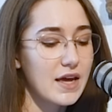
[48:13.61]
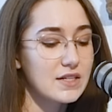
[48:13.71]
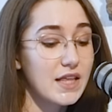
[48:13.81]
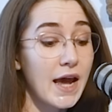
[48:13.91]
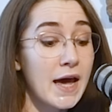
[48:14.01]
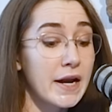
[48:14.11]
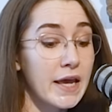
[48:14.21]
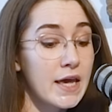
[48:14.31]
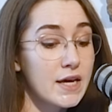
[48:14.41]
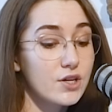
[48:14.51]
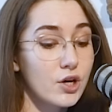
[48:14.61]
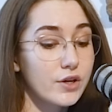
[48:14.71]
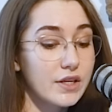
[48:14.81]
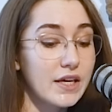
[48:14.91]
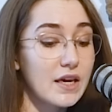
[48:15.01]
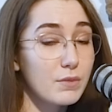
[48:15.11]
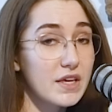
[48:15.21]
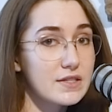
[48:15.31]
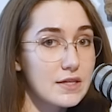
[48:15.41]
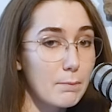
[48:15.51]
and they had a hit called
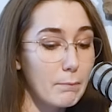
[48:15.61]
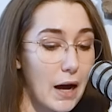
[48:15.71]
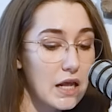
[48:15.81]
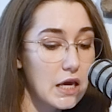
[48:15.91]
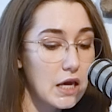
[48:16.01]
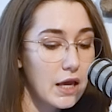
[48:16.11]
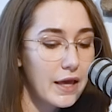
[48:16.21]
Gimme Some Money.